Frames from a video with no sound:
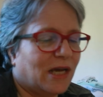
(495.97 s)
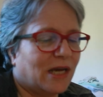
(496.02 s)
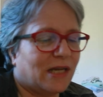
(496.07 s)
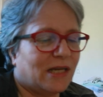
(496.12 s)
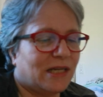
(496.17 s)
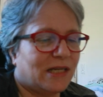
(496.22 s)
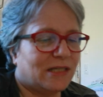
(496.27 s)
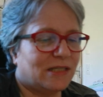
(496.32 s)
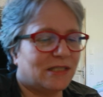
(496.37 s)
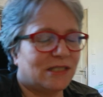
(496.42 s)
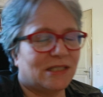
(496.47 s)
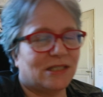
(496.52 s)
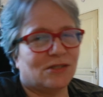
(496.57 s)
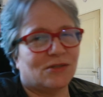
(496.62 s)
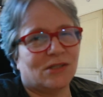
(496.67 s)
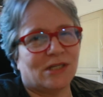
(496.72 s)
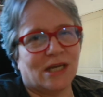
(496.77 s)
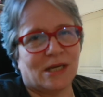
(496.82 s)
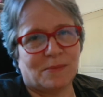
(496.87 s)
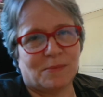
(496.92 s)
I need to
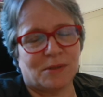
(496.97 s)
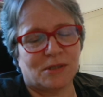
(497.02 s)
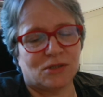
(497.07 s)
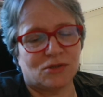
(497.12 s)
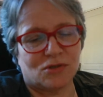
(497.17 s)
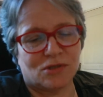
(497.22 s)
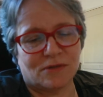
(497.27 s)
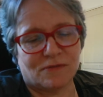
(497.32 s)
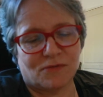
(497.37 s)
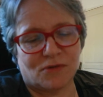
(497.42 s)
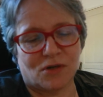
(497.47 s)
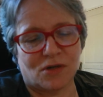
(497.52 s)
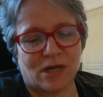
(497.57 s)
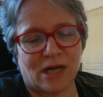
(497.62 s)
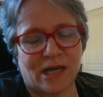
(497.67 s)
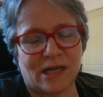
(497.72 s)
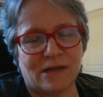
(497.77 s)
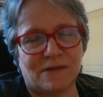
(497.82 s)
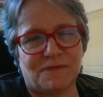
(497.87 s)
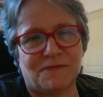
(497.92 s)
still take pictures of her.
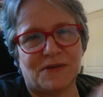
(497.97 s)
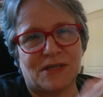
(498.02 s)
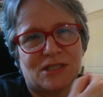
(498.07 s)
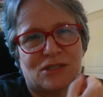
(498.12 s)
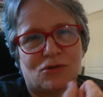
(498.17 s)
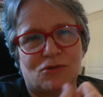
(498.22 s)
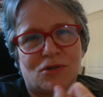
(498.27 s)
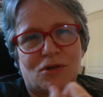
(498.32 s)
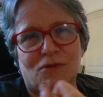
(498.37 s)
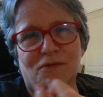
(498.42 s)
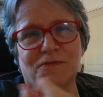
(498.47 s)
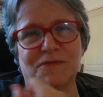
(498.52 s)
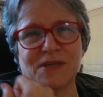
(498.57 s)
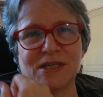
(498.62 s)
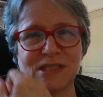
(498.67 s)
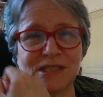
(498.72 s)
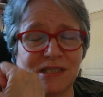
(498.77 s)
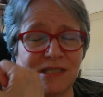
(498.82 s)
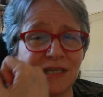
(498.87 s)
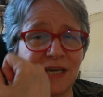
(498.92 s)
I had to fix her little
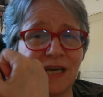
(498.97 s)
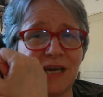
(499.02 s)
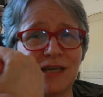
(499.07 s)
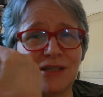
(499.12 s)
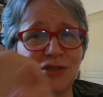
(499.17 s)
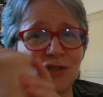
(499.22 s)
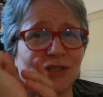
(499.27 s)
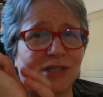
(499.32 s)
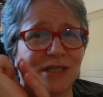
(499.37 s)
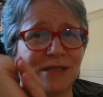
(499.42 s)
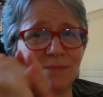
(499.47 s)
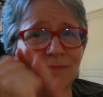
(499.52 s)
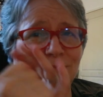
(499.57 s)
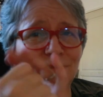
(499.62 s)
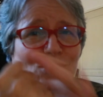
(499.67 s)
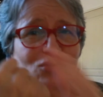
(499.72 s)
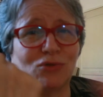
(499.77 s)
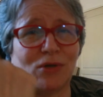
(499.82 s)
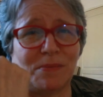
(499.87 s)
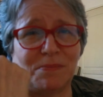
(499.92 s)
fist. I actually
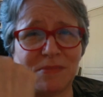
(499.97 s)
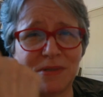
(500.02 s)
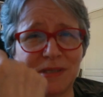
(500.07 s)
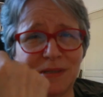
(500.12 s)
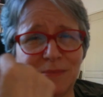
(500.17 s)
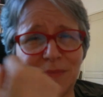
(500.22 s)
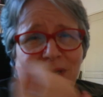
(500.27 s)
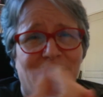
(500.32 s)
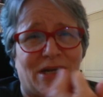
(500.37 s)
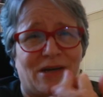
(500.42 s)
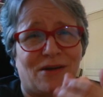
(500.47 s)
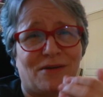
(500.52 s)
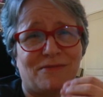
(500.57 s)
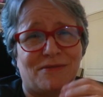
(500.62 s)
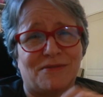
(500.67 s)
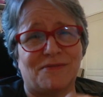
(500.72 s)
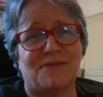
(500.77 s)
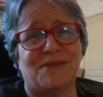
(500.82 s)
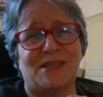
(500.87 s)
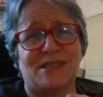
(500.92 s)
stripped the paint
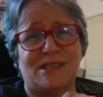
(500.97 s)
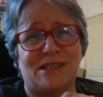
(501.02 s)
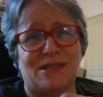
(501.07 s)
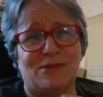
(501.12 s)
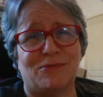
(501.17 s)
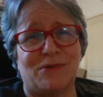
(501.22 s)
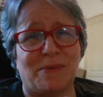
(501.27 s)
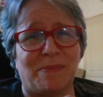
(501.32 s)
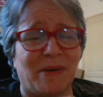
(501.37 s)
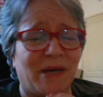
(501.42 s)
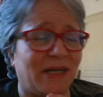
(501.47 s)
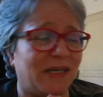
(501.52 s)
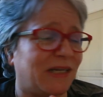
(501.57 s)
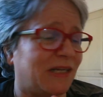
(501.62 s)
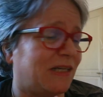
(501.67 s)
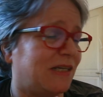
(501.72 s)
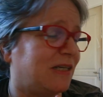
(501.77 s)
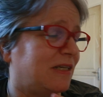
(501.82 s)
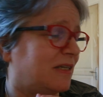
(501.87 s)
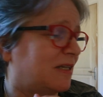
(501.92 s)
off her fist and
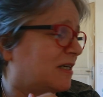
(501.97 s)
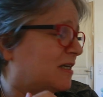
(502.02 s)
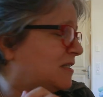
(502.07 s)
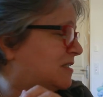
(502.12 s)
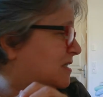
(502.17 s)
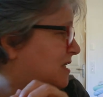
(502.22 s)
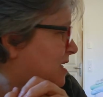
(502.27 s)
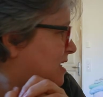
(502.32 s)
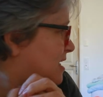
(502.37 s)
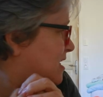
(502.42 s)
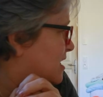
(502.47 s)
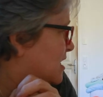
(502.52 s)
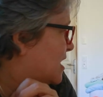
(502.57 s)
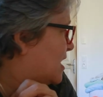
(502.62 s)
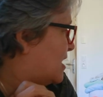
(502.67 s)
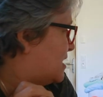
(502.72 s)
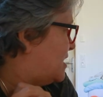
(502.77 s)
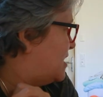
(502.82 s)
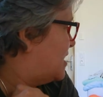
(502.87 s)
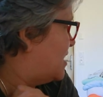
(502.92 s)
repainted it because
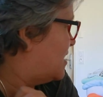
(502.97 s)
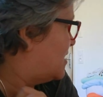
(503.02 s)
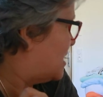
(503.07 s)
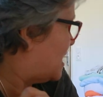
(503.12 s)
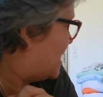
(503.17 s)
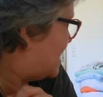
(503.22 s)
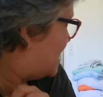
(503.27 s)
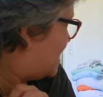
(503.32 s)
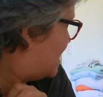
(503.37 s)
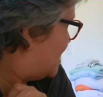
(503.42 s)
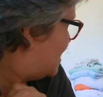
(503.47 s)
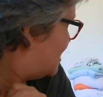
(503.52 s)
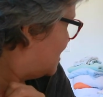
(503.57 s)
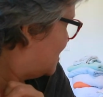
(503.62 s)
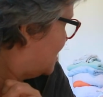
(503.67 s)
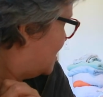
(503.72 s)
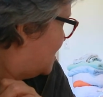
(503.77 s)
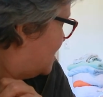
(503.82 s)
I did not like it.